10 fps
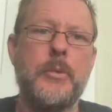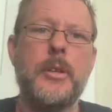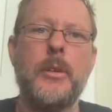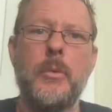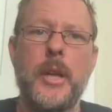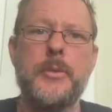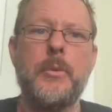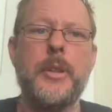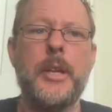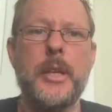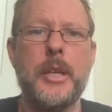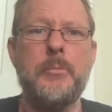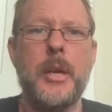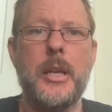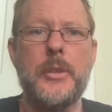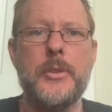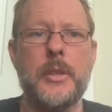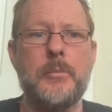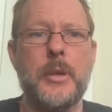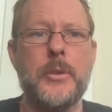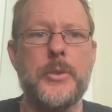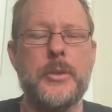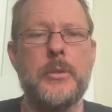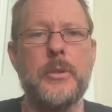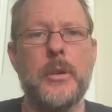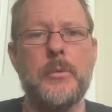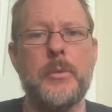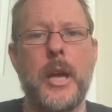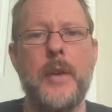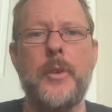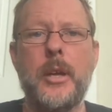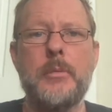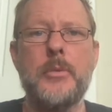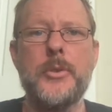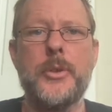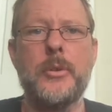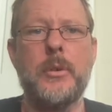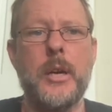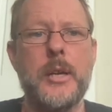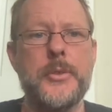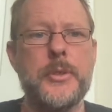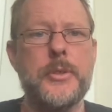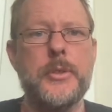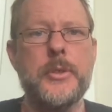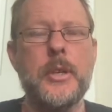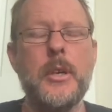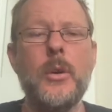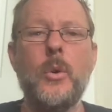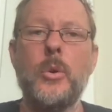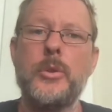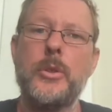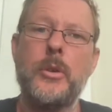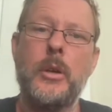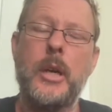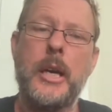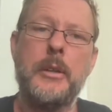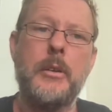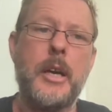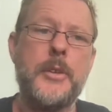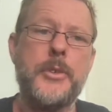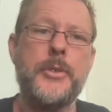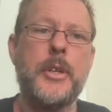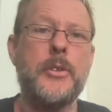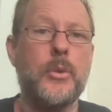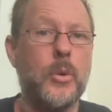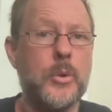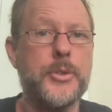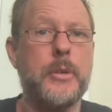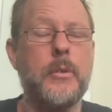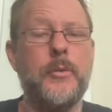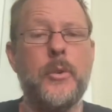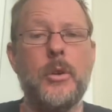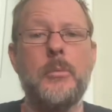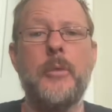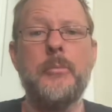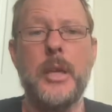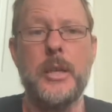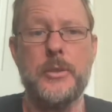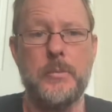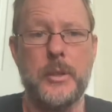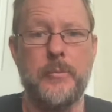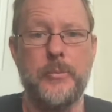and that's why they need managing, because to not have animals on grasses or to not cut grasses is also a form of management.